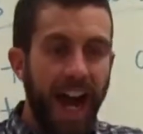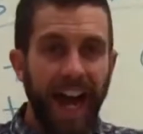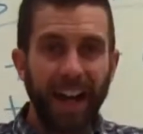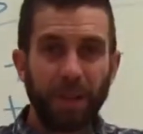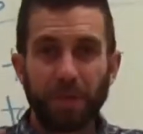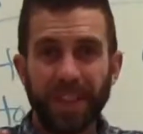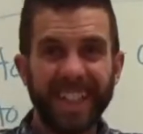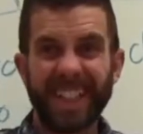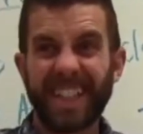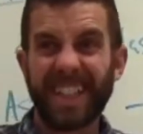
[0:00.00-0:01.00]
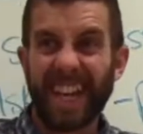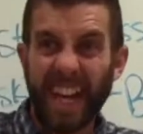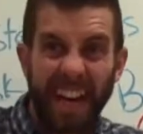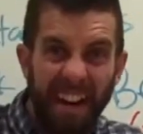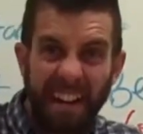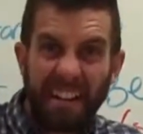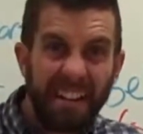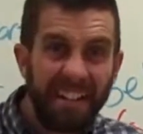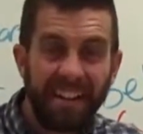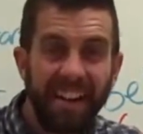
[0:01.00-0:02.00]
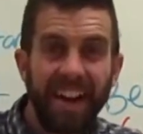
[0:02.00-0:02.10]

I don't really care.